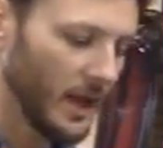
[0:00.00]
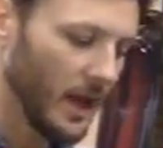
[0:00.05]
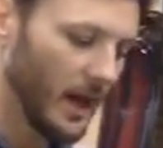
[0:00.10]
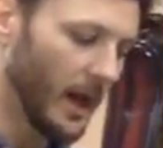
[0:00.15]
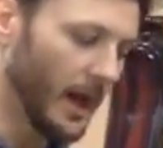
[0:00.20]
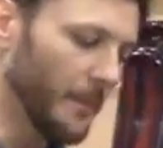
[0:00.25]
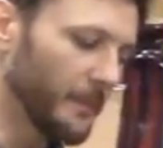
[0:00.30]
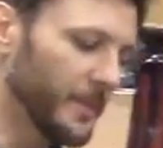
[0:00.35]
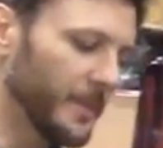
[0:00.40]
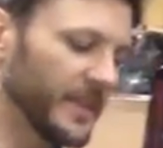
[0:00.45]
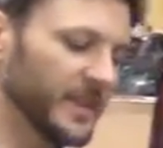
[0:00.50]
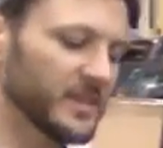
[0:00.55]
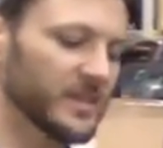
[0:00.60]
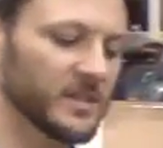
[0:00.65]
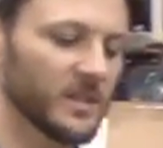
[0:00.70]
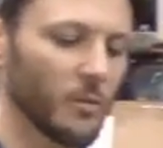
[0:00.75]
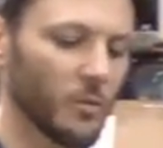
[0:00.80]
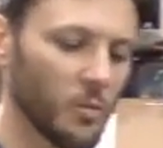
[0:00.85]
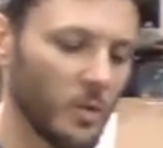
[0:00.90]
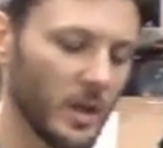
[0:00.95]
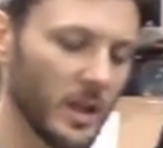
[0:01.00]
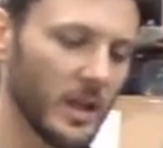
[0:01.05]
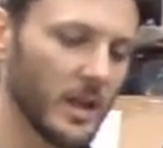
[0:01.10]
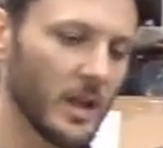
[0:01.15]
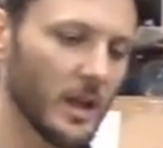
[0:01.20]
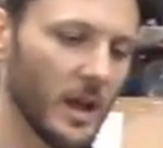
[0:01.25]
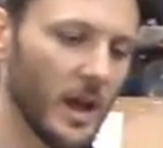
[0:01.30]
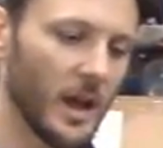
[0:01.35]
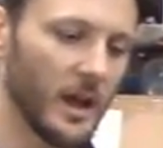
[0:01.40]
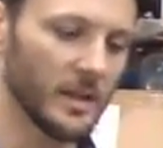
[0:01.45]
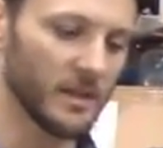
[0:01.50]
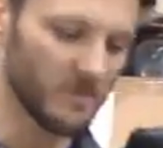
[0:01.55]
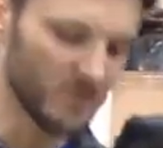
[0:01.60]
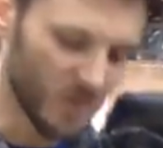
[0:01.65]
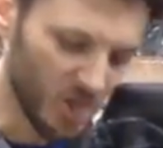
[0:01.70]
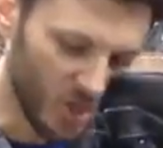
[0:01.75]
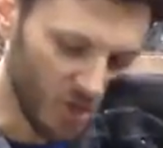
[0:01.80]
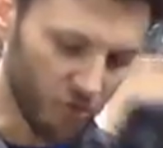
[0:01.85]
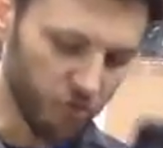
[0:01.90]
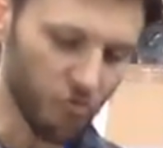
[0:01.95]
But this is a really
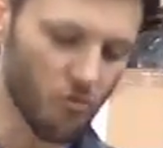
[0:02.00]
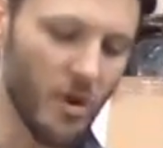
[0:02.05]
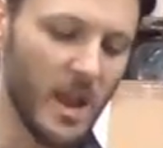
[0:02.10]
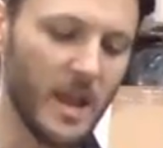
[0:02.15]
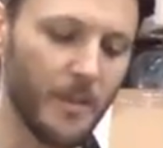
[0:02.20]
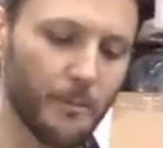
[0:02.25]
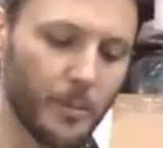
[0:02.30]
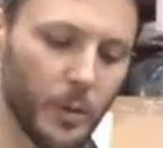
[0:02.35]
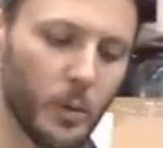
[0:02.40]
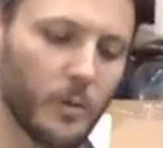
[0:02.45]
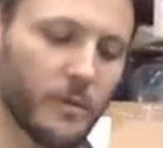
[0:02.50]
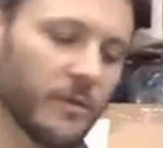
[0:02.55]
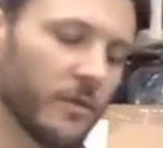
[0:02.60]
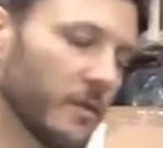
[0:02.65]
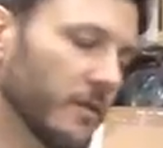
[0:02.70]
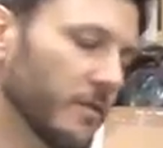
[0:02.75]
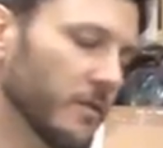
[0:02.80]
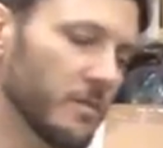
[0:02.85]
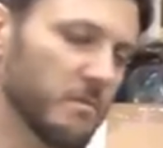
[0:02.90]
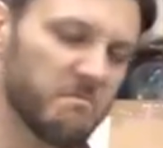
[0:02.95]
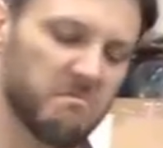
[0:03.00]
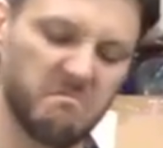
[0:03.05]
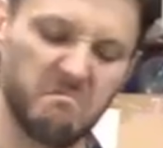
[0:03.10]
great boot for